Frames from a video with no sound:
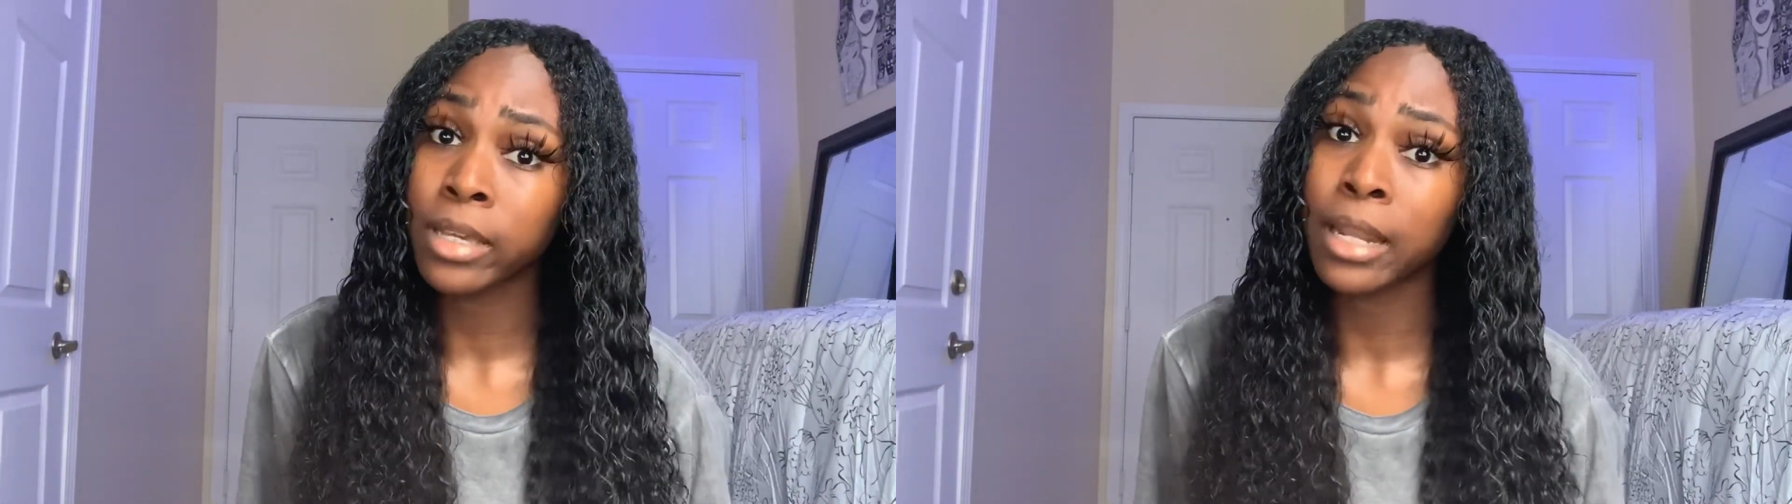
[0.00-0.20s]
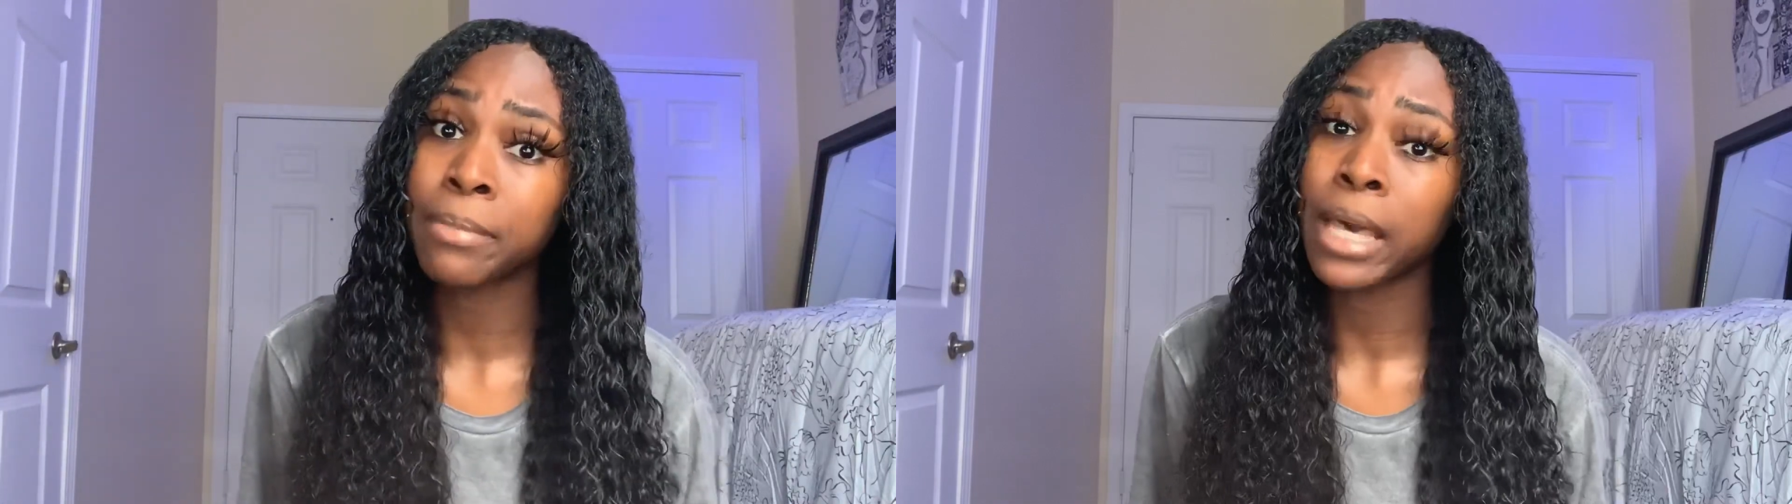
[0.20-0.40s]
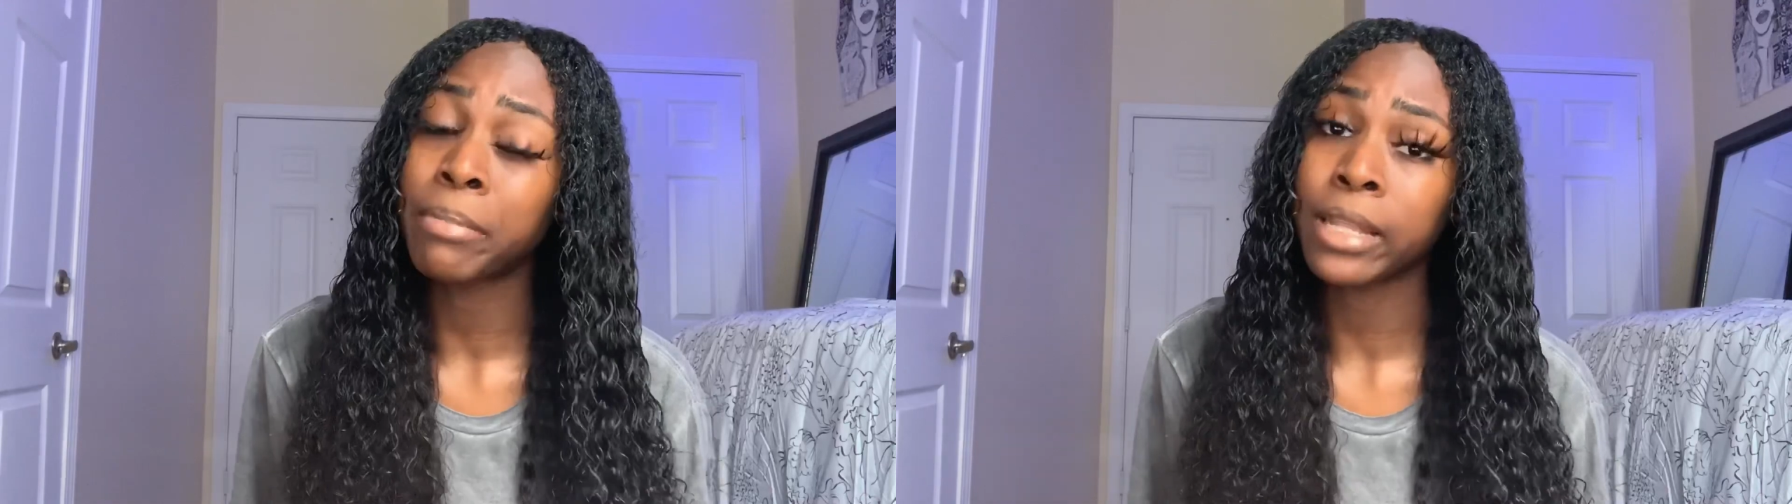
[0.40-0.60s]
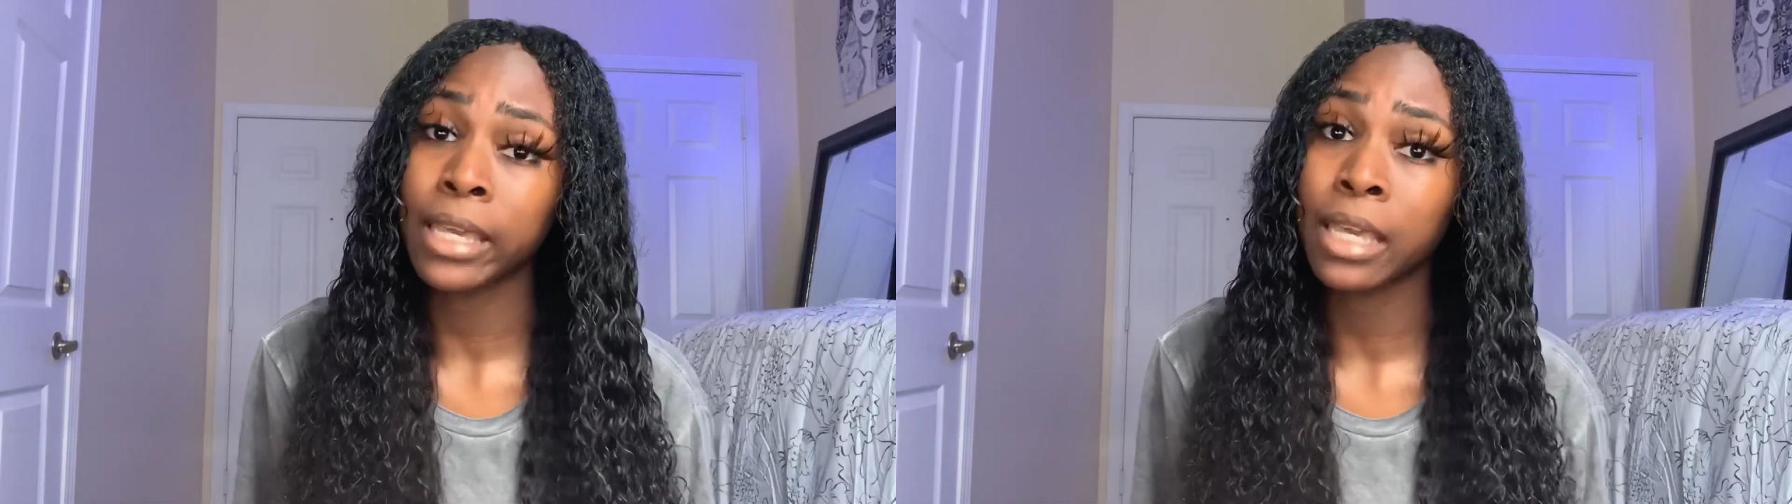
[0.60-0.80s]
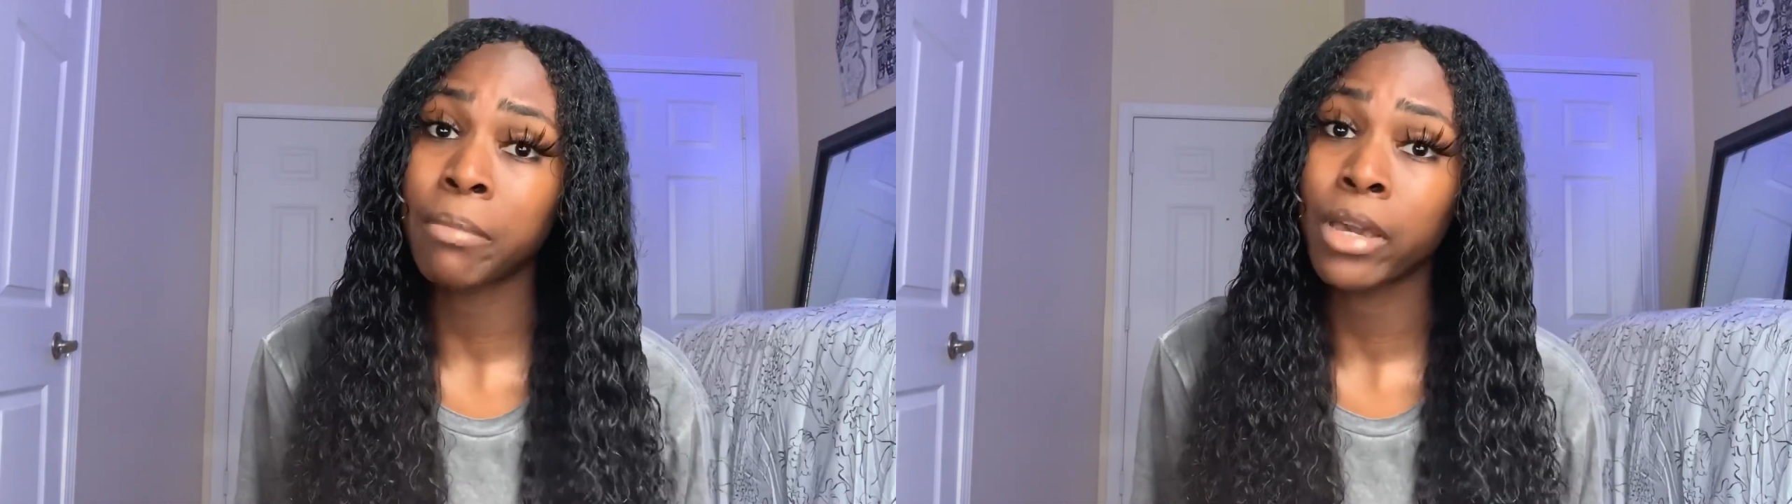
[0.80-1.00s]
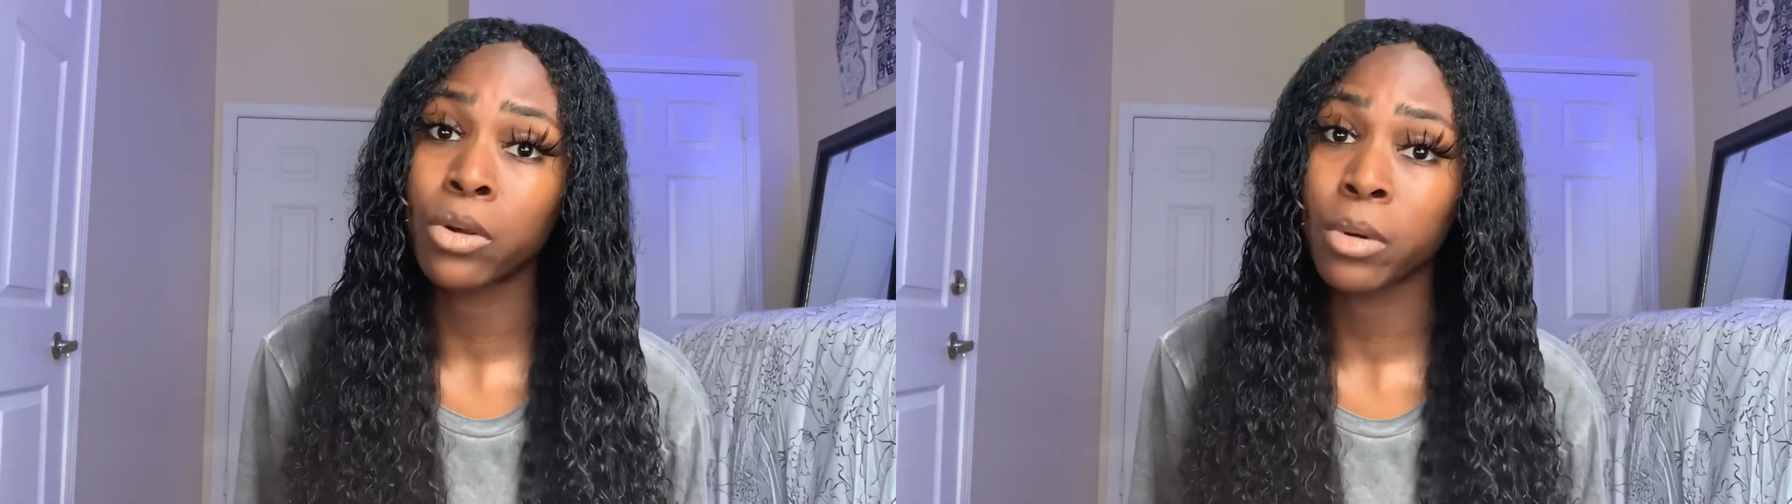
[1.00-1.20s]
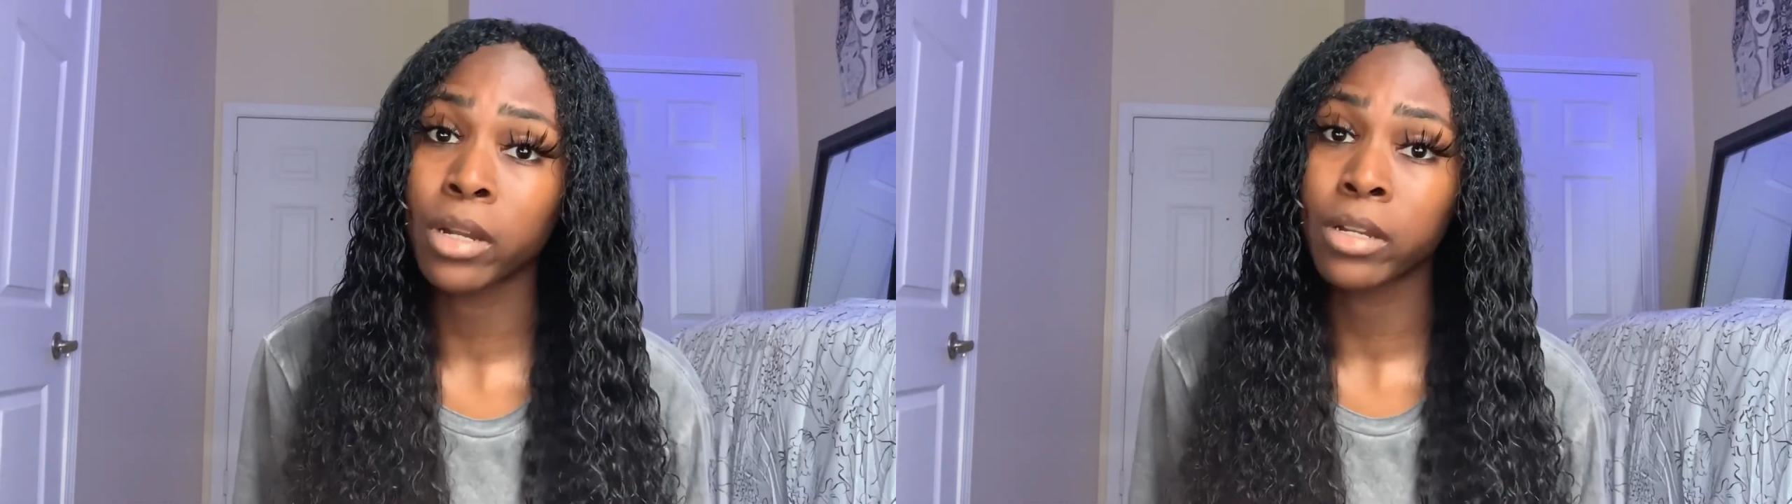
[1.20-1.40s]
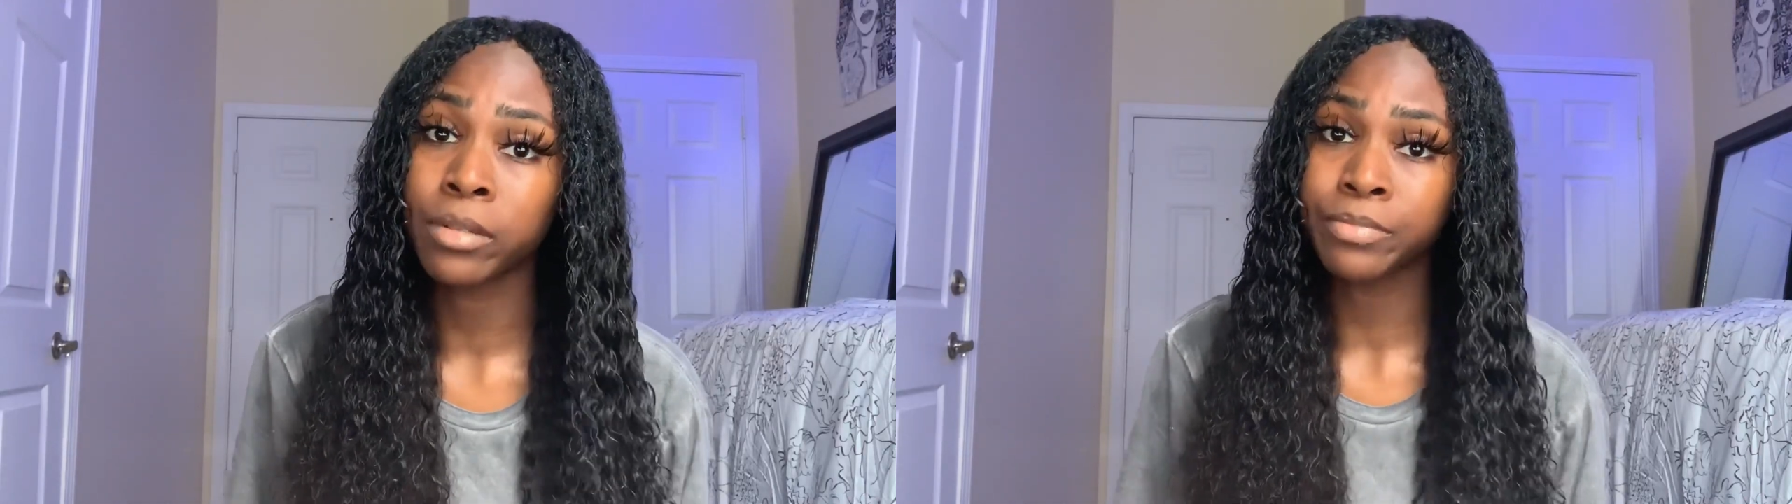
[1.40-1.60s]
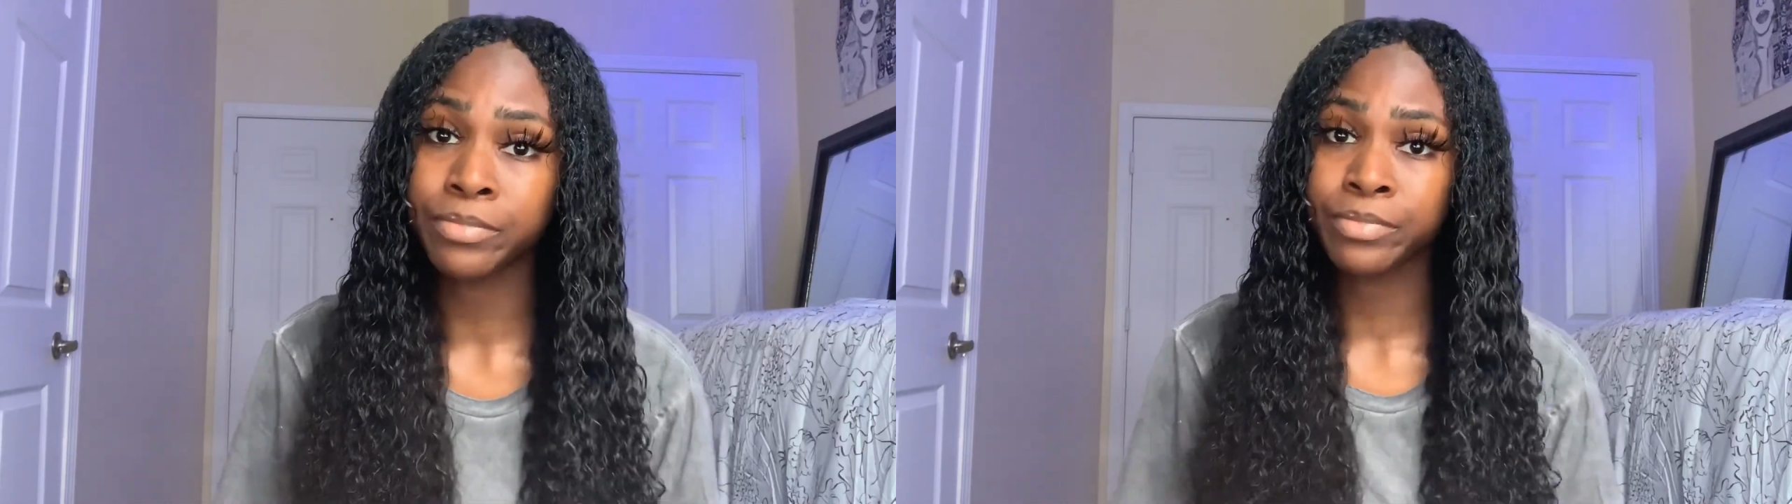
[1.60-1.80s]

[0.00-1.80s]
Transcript: And I'm not playing, it better work.